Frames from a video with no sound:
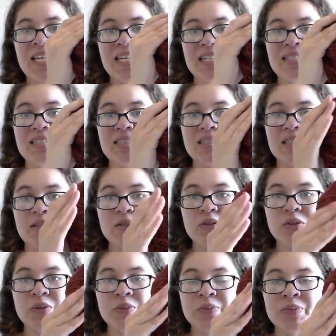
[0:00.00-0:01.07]
It's a
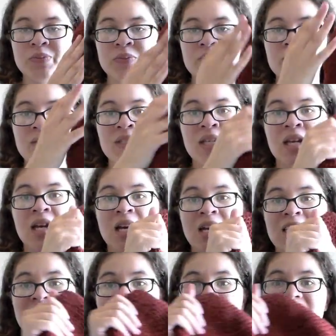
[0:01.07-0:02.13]
little
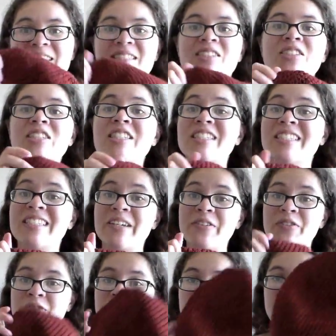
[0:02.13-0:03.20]

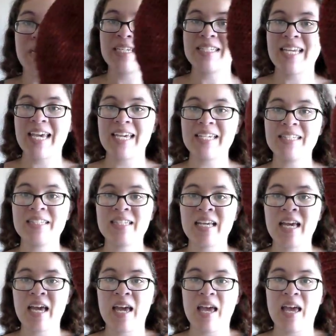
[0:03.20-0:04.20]
stiff for my taste,